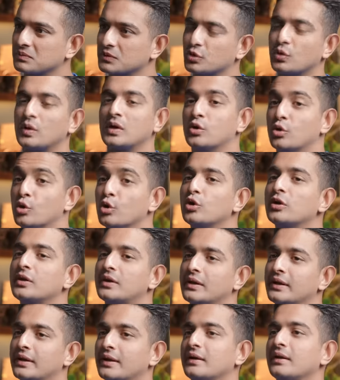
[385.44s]
So a good
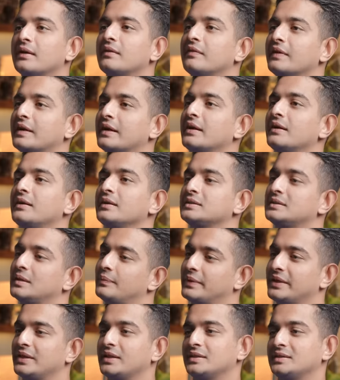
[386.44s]
cricketing wicket is
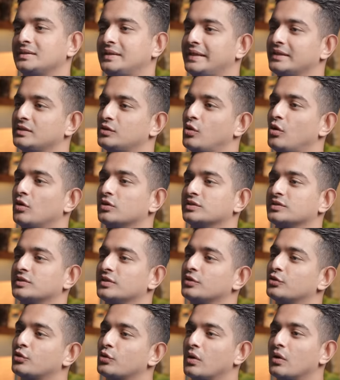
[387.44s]
something that stays
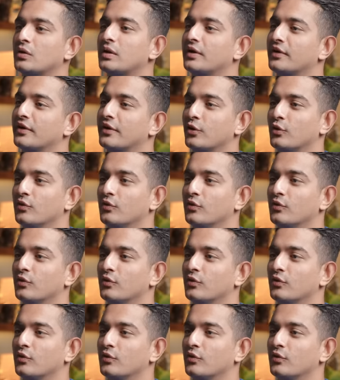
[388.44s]
constant throughout 100